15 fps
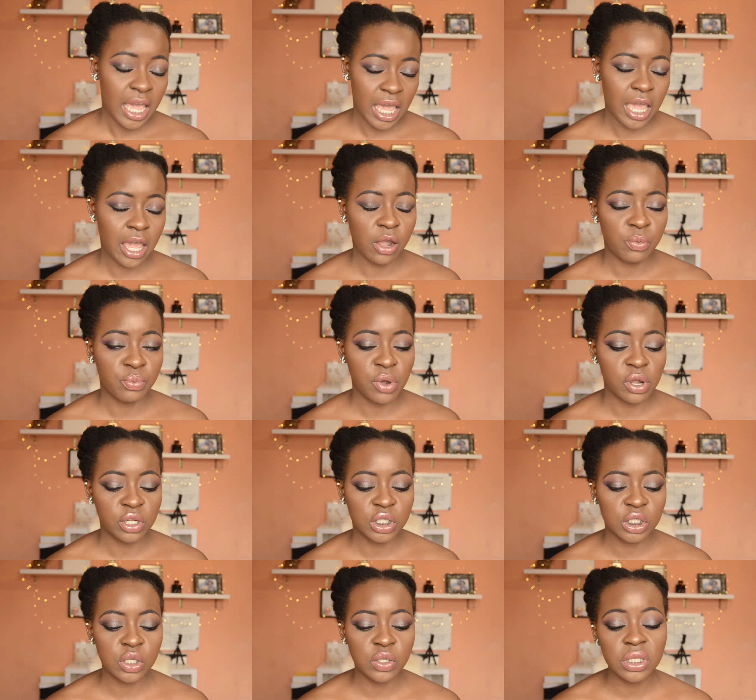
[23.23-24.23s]
hair
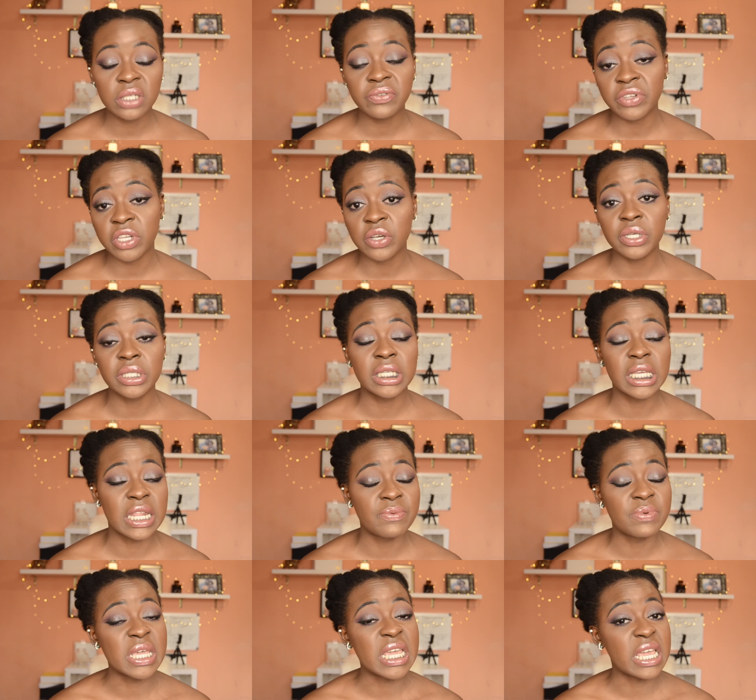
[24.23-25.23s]
products. So this video is going
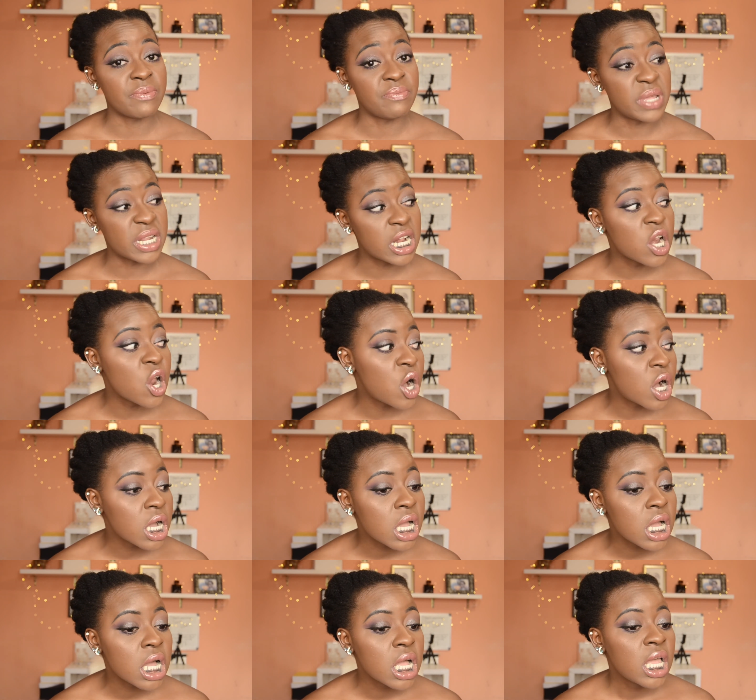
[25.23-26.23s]
to be a bit
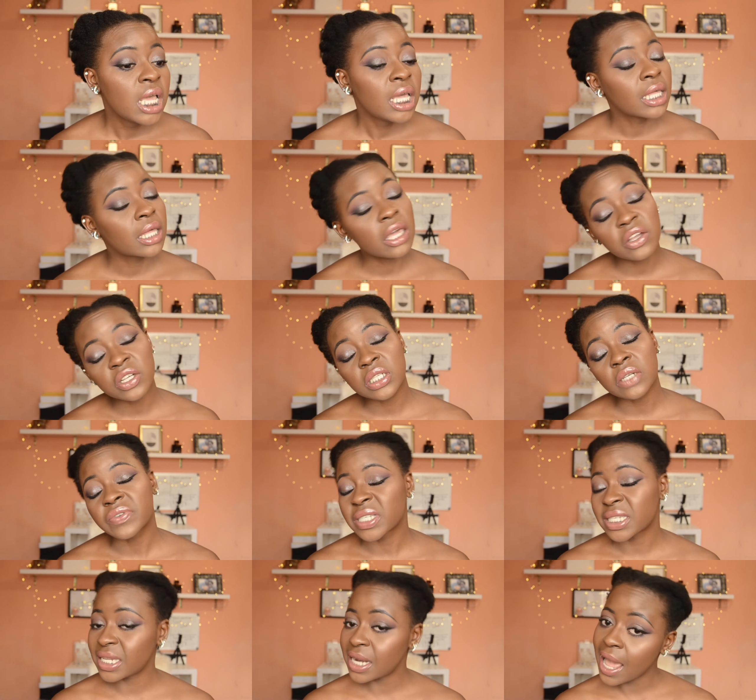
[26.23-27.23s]
long. Get yourself a
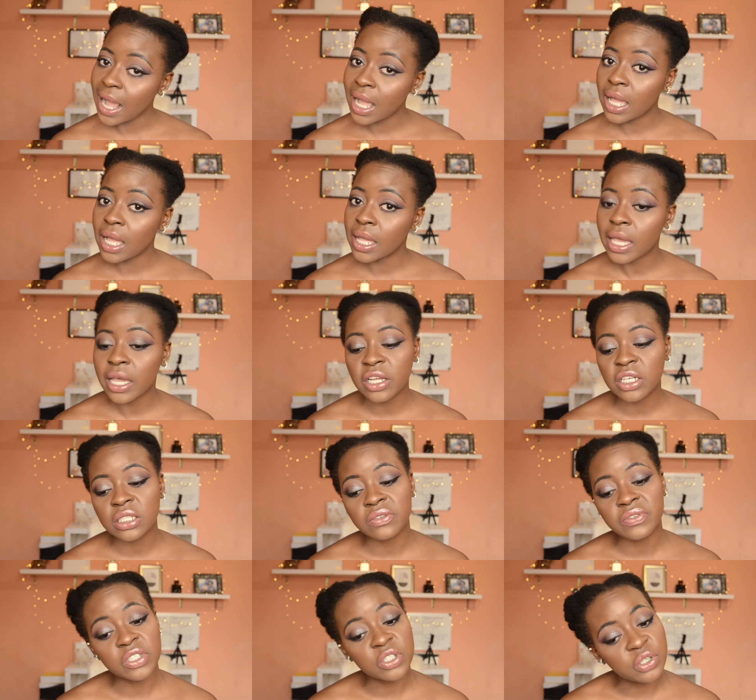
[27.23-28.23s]
snack, get
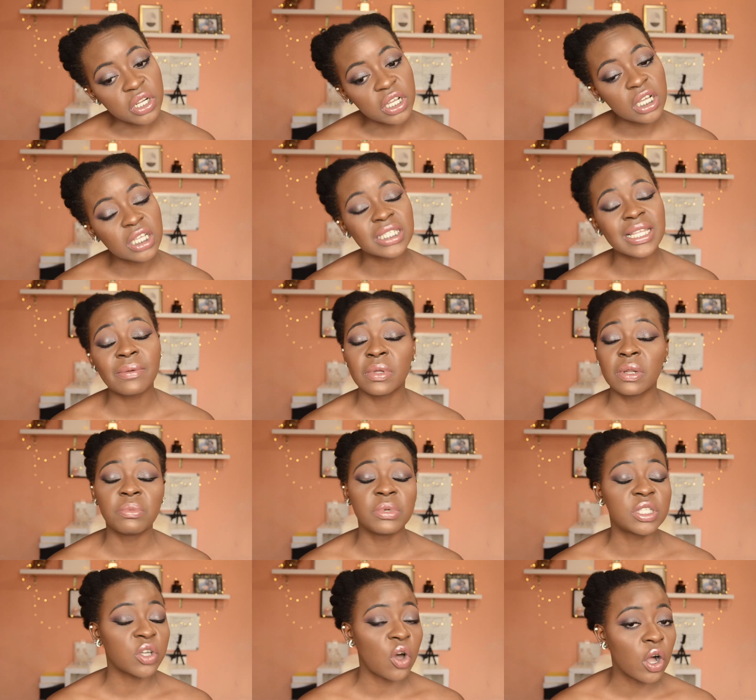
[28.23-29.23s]
yourself a drink, because I'm going to
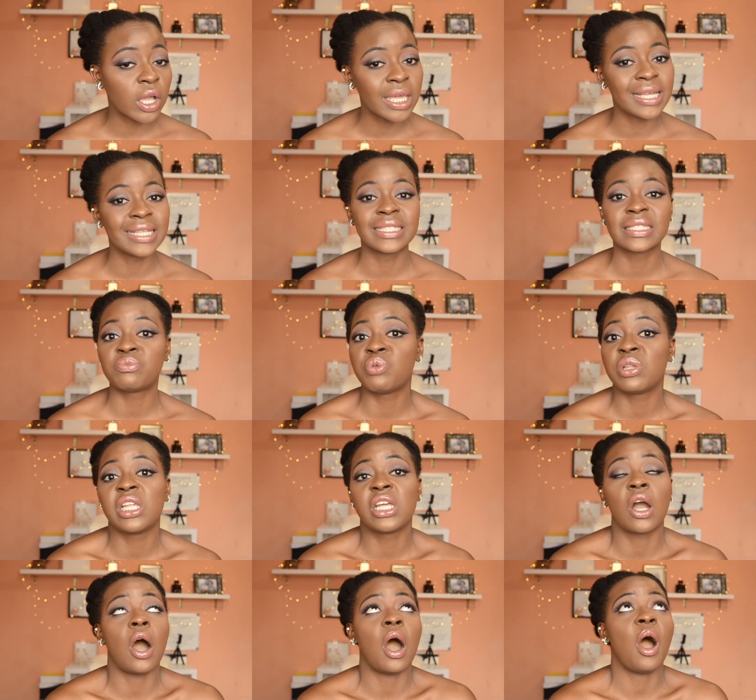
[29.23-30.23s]
be talking and
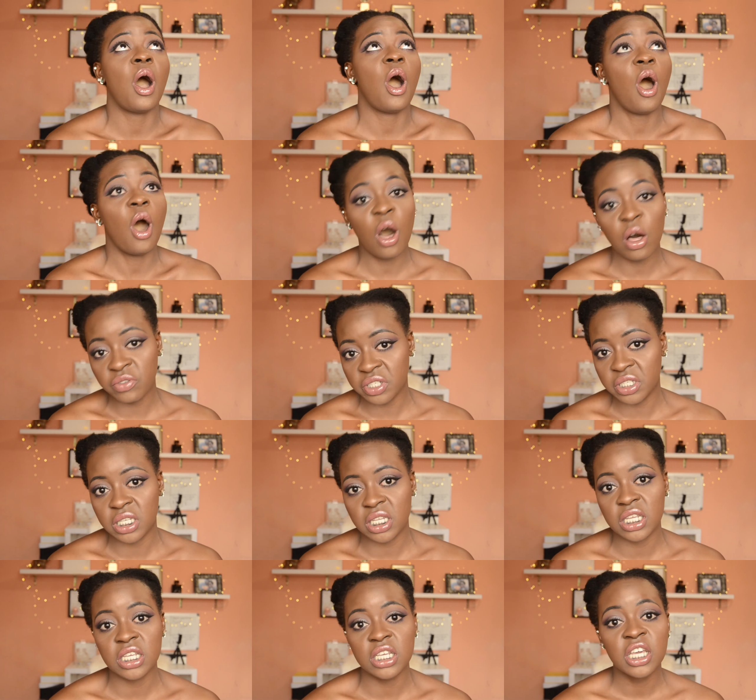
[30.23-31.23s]
spilling all the
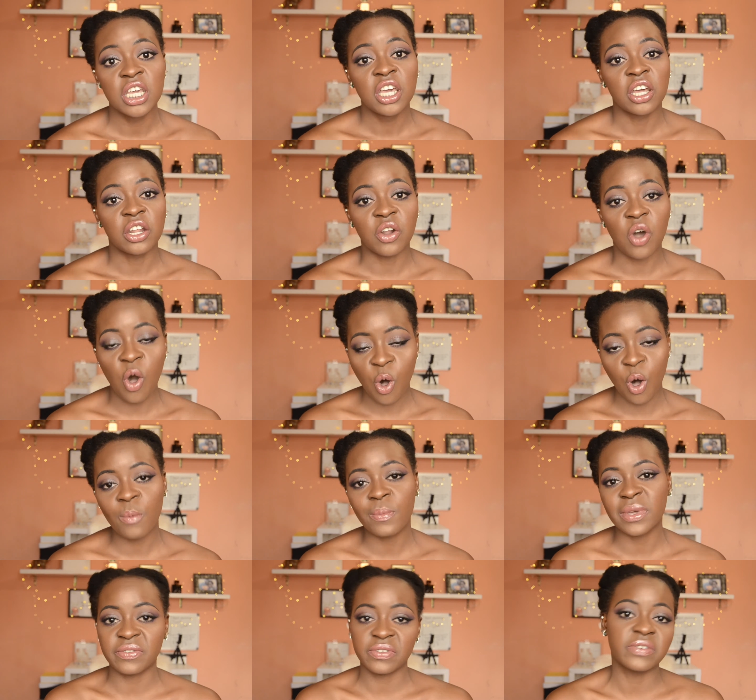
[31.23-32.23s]
tea and all
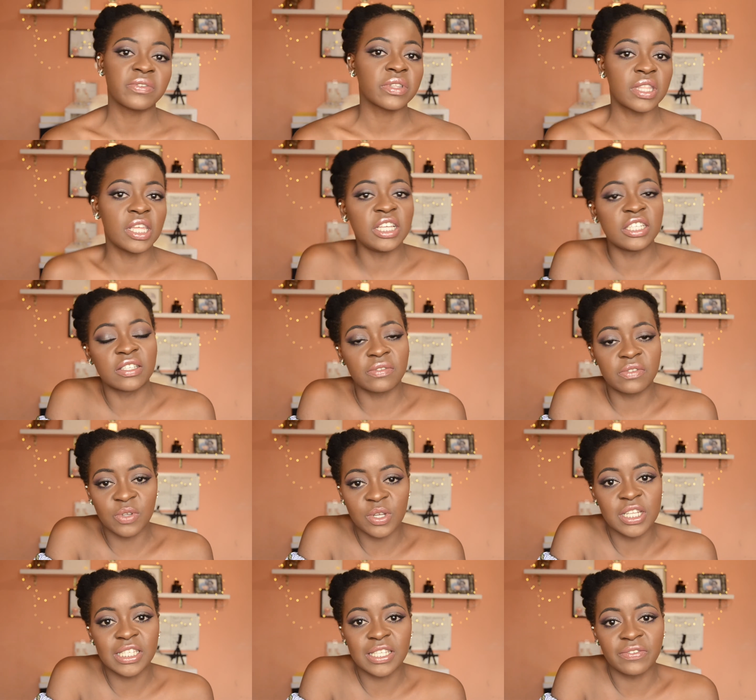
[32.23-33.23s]
my favorite things of
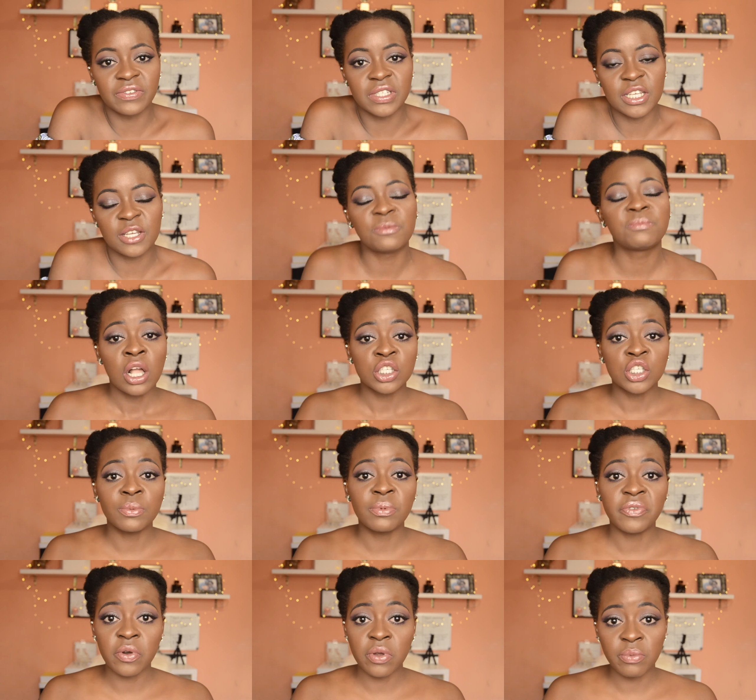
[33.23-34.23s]
2017. So
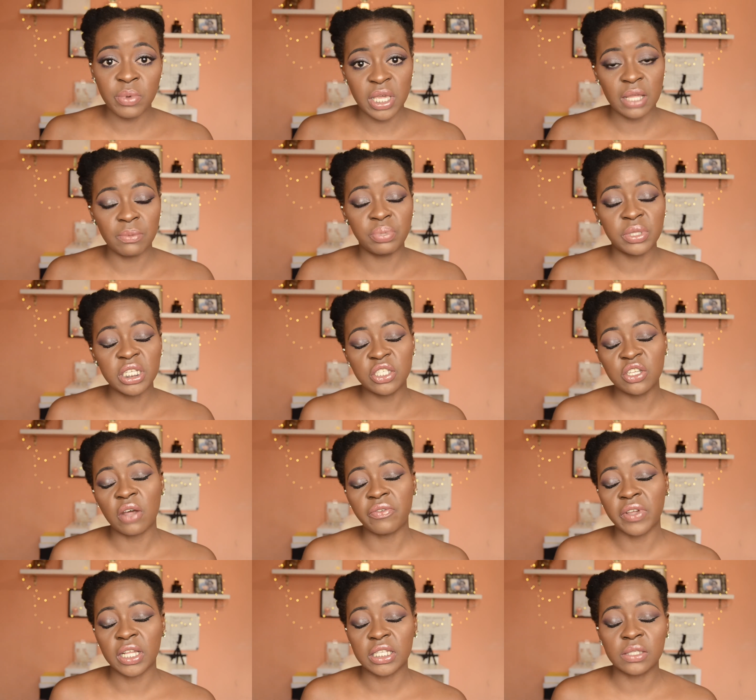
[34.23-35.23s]
before we begin, please do not
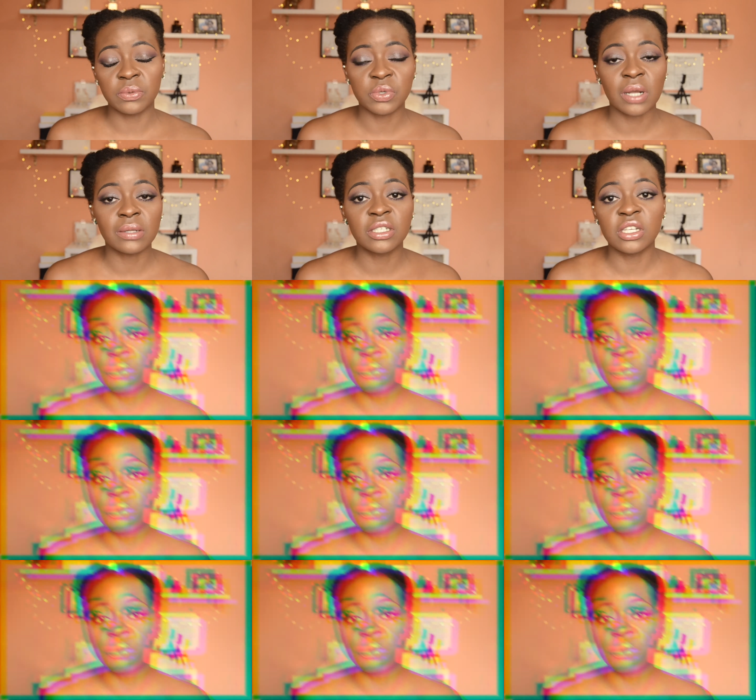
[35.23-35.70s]
forget to subscribe to